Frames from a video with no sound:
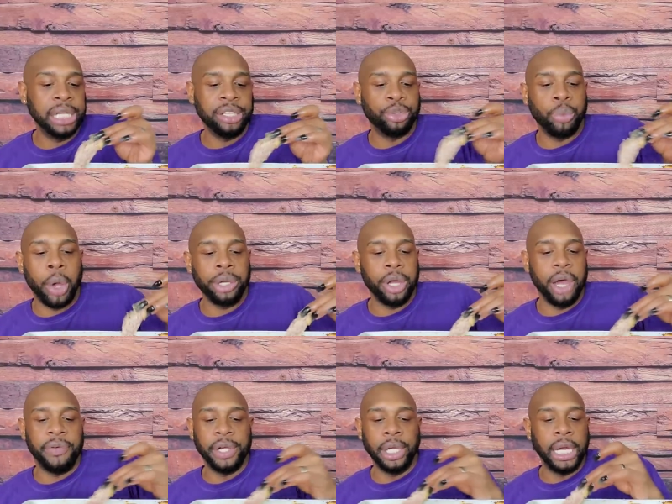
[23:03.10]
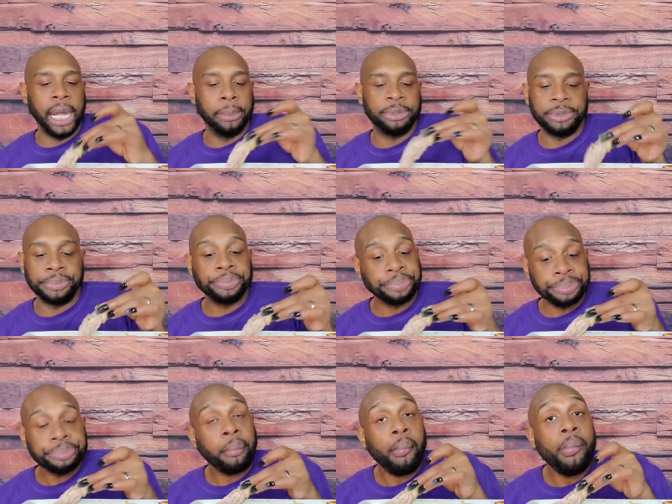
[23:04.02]
to get this work done for Lilibet.
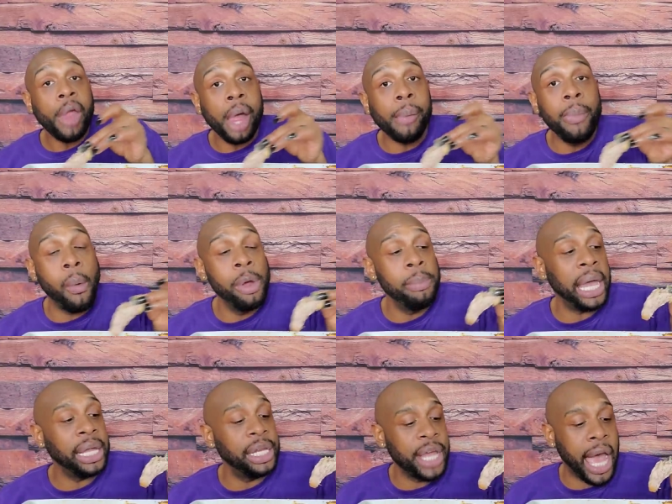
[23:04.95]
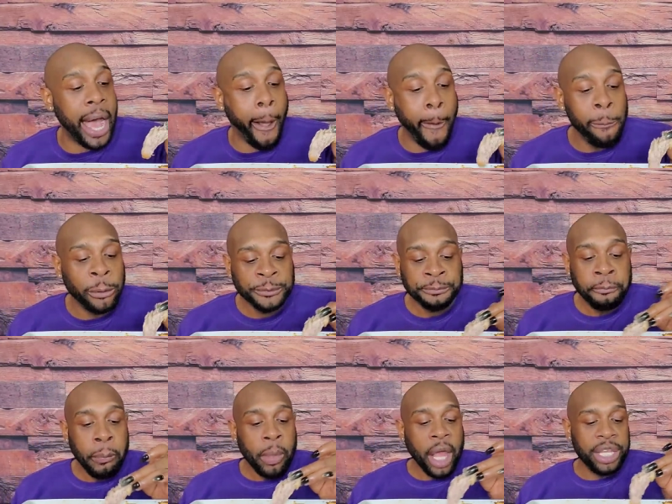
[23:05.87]
But we're making it, y'all.
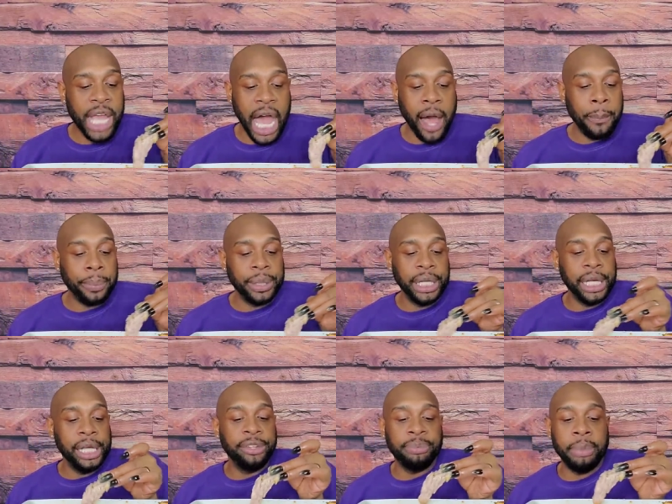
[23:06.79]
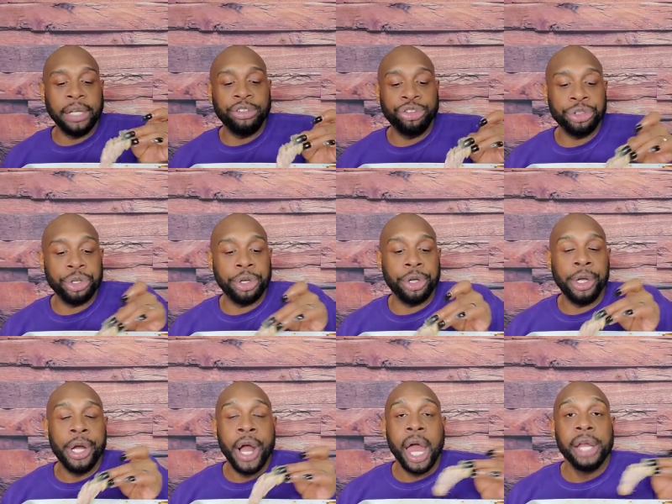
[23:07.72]
Y'all, please make
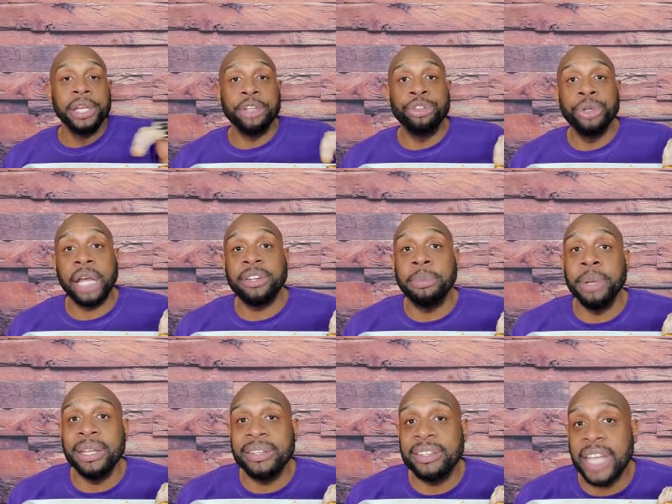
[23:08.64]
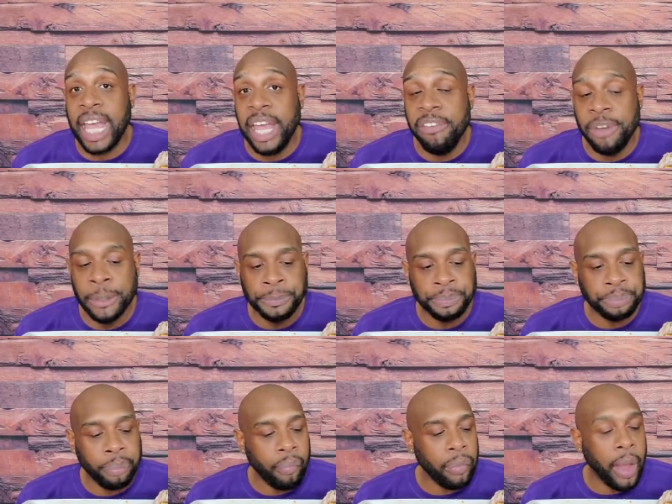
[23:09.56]
sure that you guys are being safe,
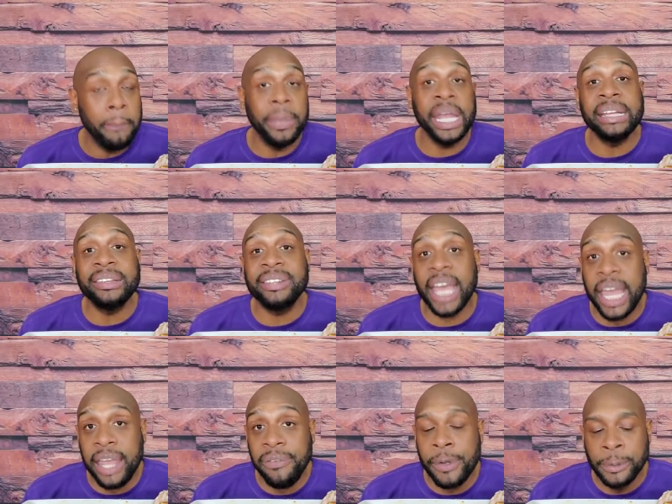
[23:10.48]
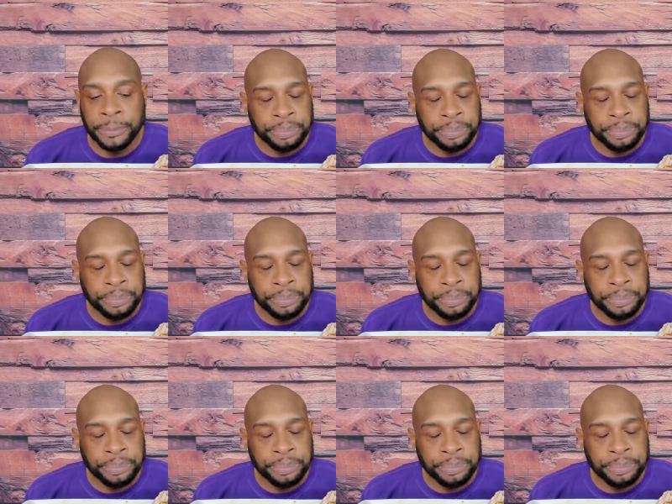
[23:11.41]
being safe.